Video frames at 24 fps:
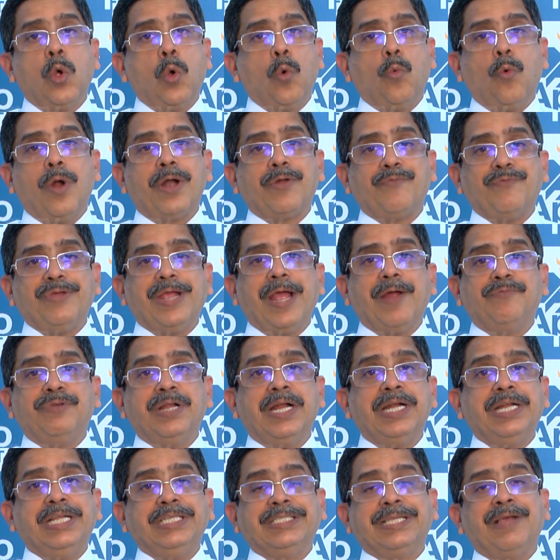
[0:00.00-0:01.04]
what we have
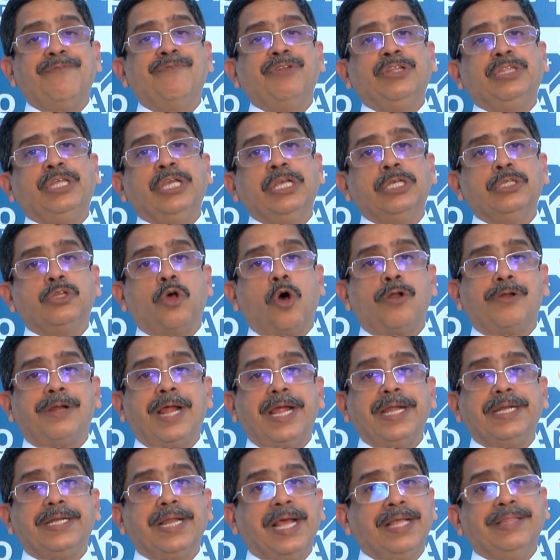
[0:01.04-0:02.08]
done, is everything is all
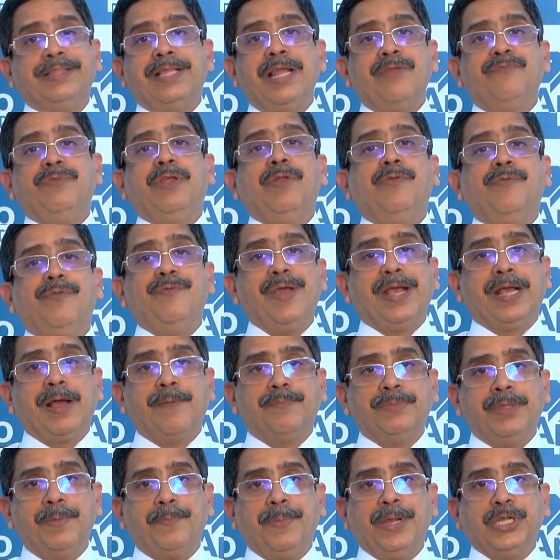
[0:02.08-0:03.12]
right, and then we wake
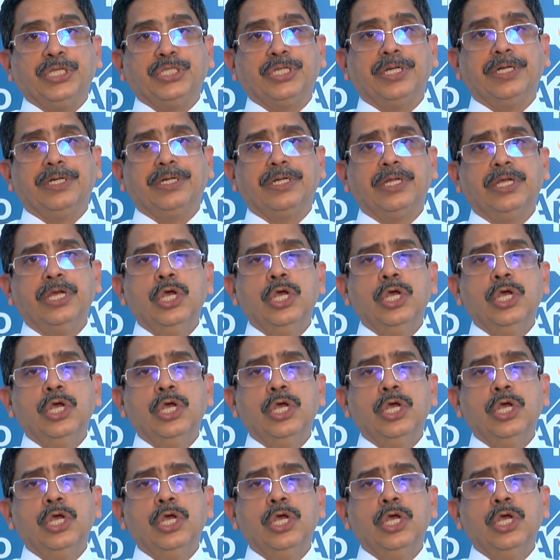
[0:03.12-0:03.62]
up the patient.